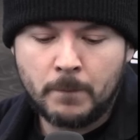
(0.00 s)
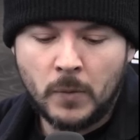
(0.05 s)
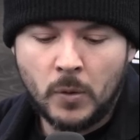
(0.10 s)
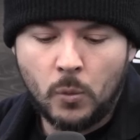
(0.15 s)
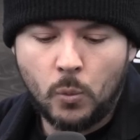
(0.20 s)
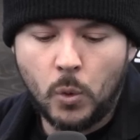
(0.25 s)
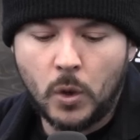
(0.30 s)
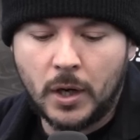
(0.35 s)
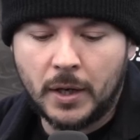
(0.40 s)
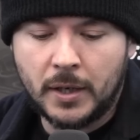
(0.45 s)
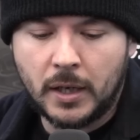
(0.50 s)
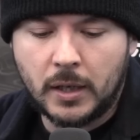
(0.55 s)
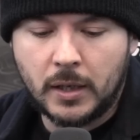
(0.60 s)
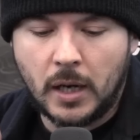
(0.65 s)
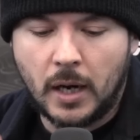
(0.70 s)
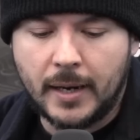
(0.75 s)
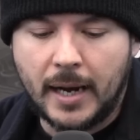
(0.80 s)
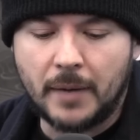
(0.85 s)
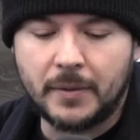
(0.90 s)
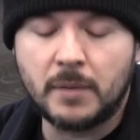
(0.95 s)
we're going to
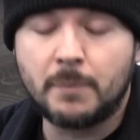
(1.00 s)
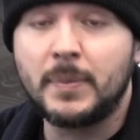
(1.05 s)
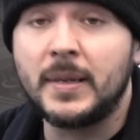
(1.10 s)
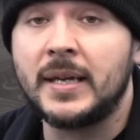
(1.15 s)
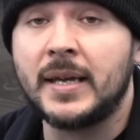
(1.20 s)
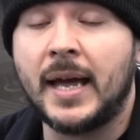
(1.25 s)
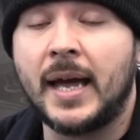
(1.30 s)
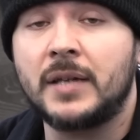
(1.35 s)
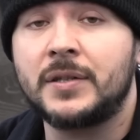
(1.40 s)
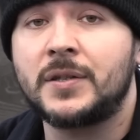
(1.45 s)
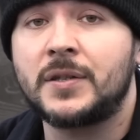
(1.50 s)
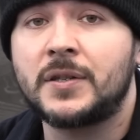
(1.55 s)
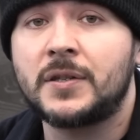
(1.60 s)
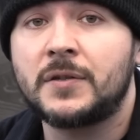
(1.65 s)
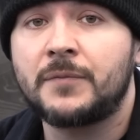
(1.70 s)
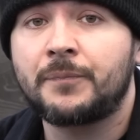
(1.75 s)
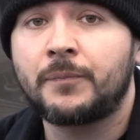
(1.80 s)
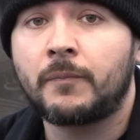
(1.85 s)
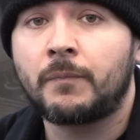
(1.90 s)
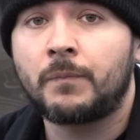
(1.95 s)
cut out the BS.
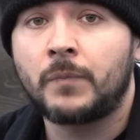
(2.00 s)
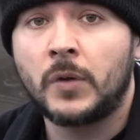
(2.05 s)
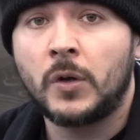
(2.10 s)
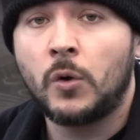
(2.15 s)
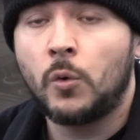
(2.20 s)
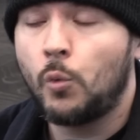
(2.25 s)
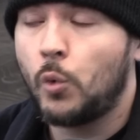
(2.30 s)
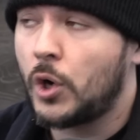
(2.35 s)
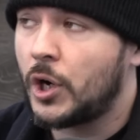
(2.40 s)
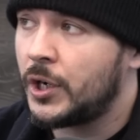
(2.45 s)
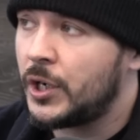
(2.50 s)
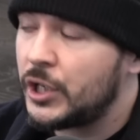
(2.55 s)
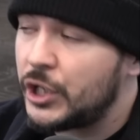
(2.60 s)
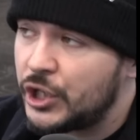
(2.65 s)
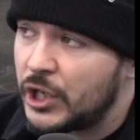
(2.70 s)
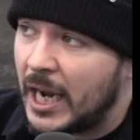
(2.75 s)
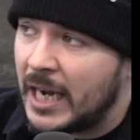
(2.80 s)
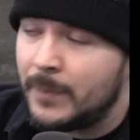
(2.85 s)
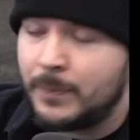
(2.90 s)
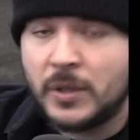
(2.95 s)
We're going to
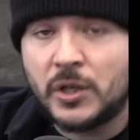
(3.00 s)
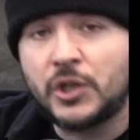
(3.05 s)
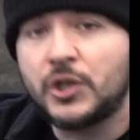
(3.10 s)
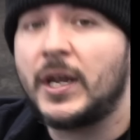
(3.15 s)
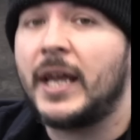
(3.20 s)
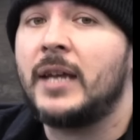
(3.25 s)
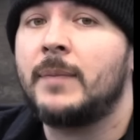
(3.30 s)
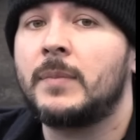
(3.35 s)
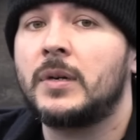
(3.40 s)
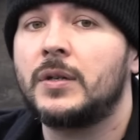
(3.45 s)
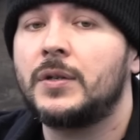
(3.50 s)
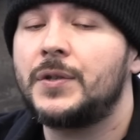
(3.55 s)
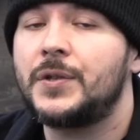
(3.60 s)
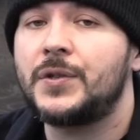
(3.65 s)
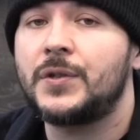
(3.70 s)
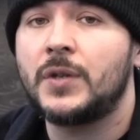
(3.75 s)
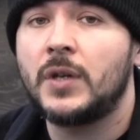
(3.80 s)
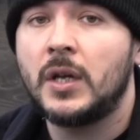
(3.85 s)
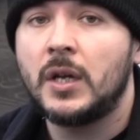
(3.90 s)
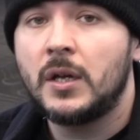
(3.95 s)
shame the
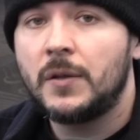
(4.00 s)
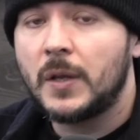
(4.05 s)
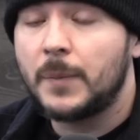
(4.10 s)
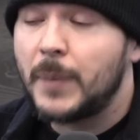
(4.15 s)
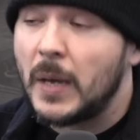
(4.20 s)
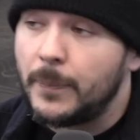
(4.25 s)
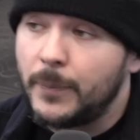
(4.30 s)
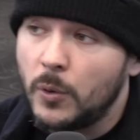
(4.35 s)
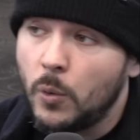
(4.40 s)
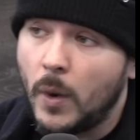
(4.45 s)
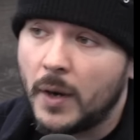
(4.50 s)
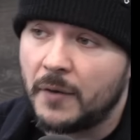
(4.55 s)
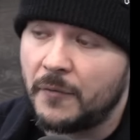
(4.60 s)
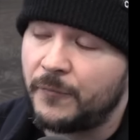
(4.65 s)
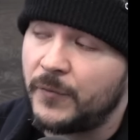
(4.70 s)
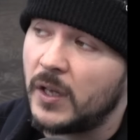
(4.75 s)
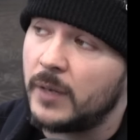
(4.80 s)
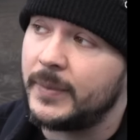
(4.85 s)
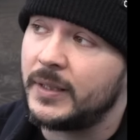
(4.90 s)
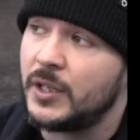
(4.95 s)
shamers. The people who want to
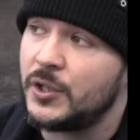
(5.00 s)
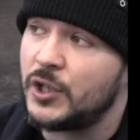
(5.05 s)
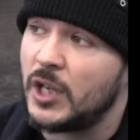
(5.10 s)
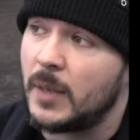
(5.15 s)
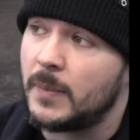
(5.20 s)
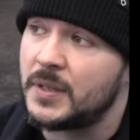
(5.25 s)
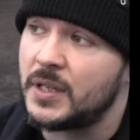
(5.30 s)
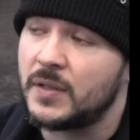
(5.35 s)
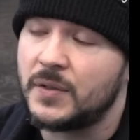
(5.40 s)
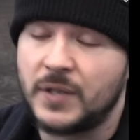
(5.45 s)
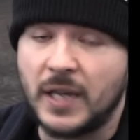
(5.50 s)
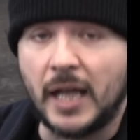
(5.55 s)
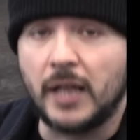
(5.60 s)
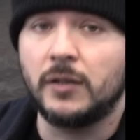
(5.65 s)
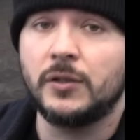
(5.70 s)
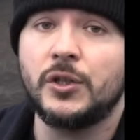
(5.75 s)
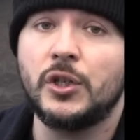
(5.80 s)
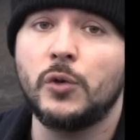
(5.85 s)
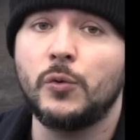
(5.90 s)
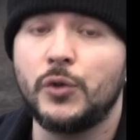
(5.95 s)
film in the gyms and
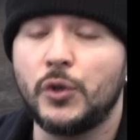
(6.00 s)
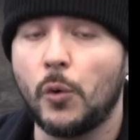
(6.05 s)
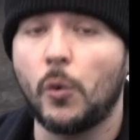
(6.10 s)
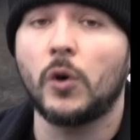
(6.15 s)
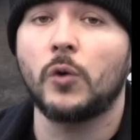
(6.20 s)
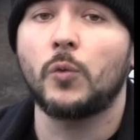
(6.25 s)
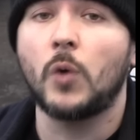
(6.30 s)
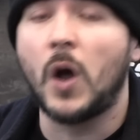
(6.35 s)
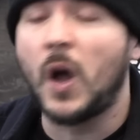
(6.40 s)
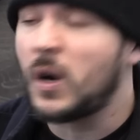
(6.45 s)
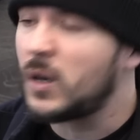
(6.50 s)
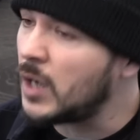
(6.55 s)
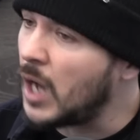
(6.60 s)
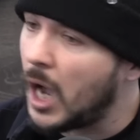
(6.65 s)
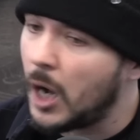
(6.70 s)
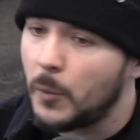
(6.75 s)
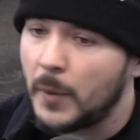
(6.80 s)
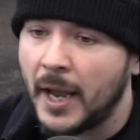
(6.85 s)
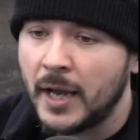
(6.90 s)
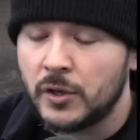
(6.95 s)
tell you you're wrong.
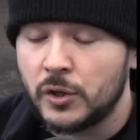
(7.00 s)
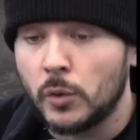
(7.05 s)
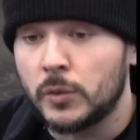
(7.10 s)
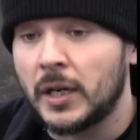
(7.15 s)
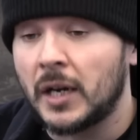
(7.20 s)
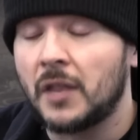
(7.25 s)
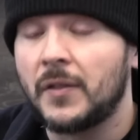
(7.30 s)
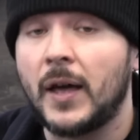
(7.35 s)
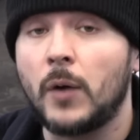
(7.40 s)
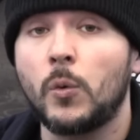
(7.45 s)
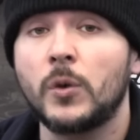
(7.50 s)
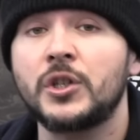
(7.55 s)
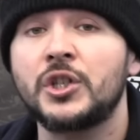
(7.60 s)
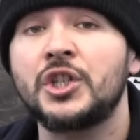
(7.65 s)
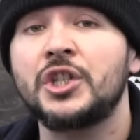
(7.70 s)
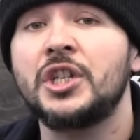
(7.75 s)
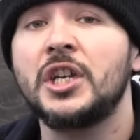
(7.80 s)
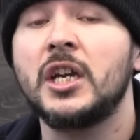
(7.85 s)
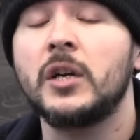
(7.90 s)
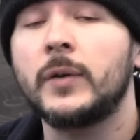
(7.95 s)
Nah, we ain't doing none of that. We're
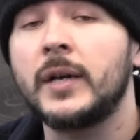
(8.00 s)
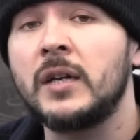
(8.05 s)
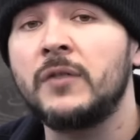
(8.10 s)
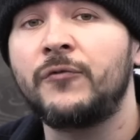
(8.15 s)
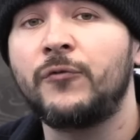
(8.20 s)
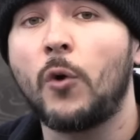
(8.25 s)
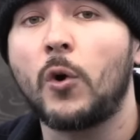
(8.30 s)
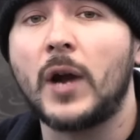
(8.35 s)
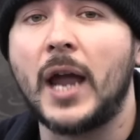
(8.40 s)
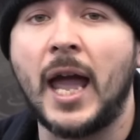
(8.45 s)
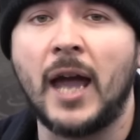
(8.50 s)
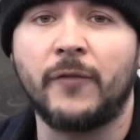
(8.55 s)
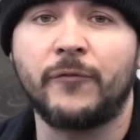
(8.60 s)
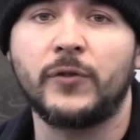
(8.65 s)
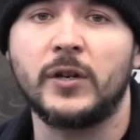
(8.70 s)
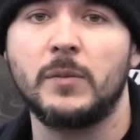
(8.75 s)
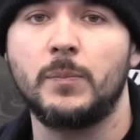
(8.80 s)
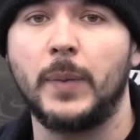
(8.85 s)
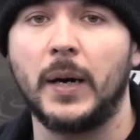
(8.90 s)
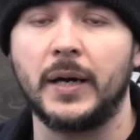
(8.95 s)
cheering for
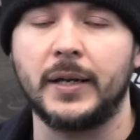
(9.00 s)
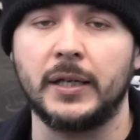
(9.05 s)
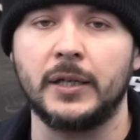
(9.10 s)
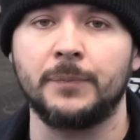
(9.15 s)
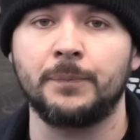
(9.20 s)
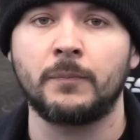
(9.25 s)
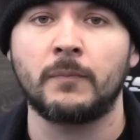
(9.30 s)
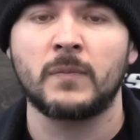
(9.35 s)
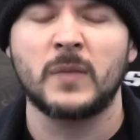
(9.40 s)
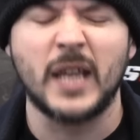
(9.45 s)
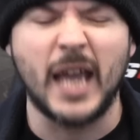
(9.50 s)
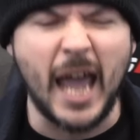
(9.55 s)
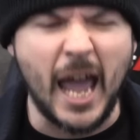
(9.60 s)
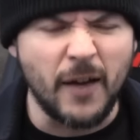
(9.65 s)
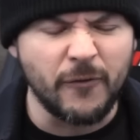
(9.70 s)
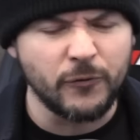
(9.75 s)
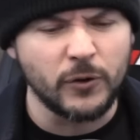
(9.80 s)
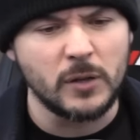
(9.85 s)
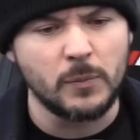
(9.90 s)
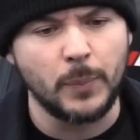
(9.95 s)
everybody.
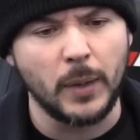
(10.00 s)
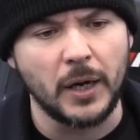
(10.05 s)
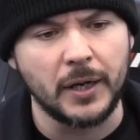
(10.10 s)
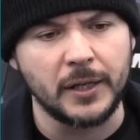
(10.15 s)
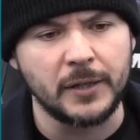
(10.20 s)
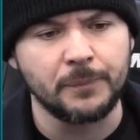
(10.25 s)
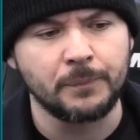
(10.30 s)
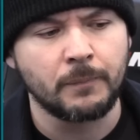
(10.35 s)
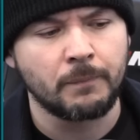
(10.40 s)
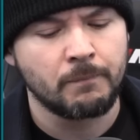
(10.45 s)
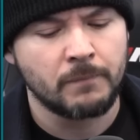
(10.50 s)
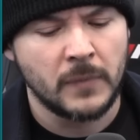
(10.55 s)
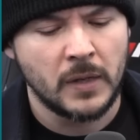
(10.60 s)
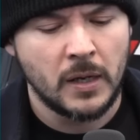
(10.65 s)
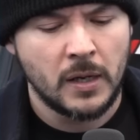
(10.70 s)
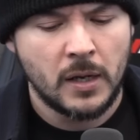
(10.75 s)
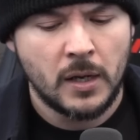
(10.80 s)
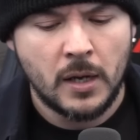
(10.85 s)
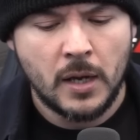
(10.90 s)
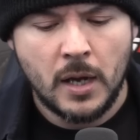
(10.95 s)
Everybody.
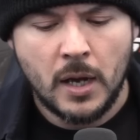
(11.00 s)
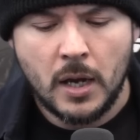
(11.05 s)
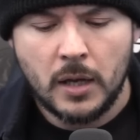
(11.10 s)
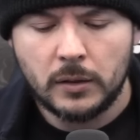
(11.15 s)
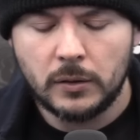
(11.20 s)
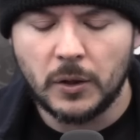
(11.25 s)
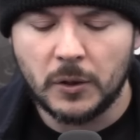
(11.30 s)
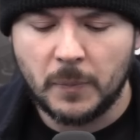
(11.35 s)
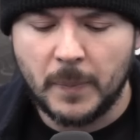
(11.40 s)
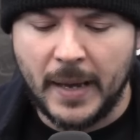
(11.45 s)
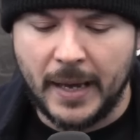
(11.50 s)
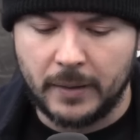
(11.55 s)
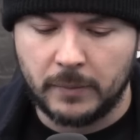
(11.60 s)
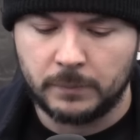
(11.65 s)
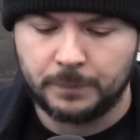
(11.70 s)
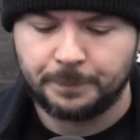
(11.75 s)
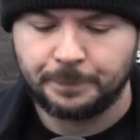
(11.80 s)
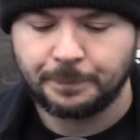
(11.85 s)
Look, man,